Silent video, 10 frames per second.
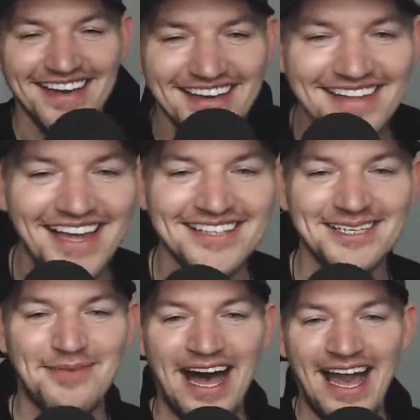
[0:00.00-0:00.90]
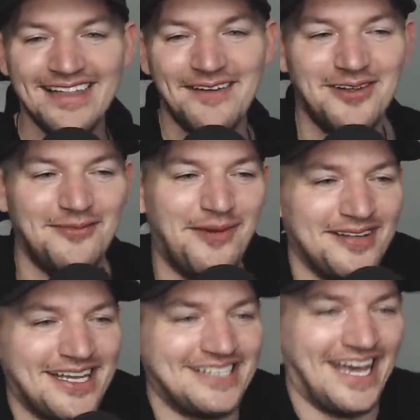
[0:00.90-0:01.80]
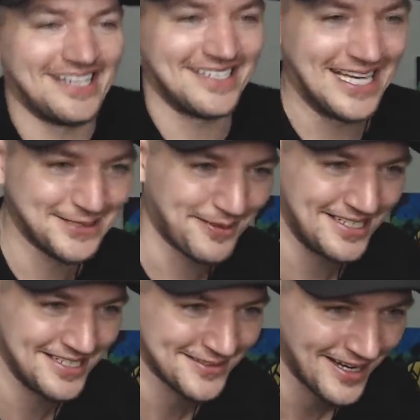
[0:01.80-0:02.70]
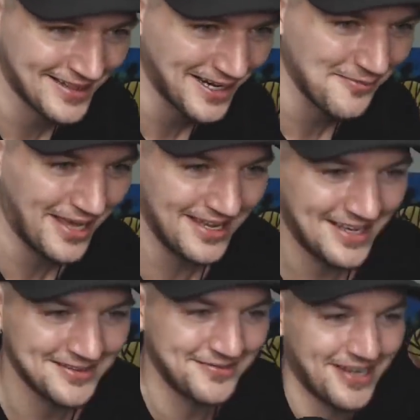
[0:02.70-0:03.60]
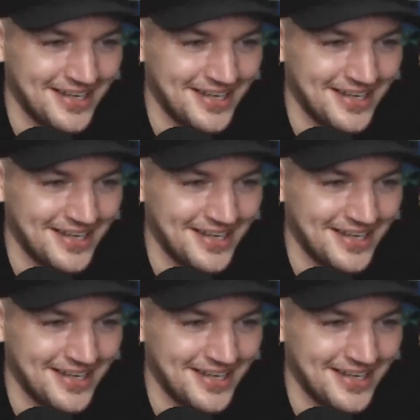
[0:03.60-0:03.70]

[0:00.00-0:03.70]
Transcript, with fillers: that is some high level multitasking expertise right there, man. That was very